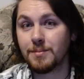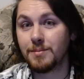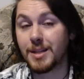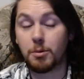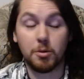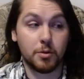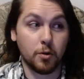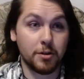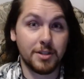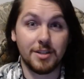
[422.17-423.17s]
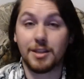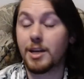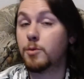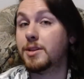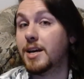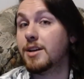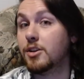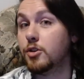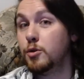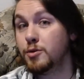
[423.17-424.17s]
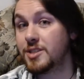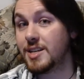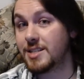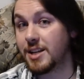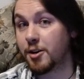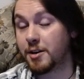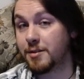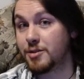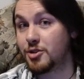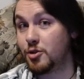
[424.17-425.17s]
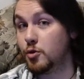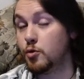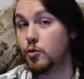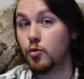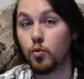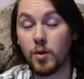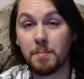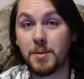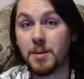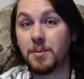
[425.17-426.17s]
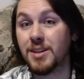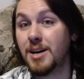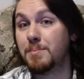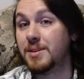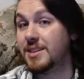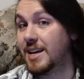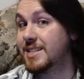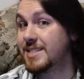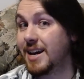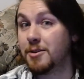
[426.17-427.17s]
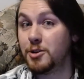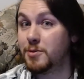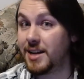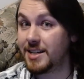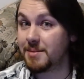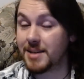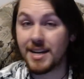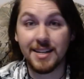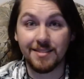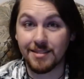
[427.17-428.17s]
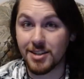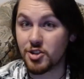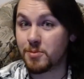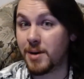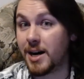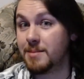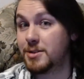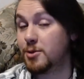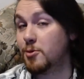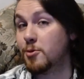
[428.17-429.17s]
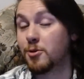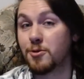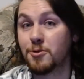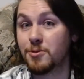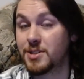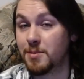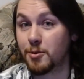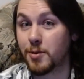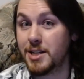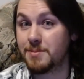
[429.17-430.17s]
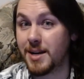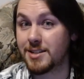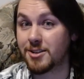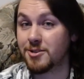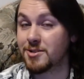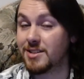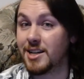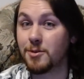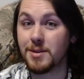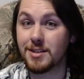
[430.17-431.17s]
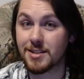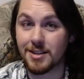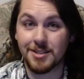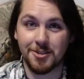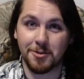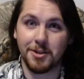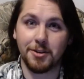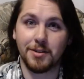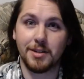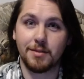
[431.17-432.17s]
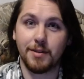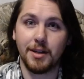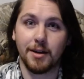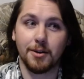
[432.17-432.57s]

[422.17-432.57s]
And what was worse is that they would then use these narratives to whip people up, and that's how you would end up getting lynch mobs or some of the race massacres like we discussed earlier in this video.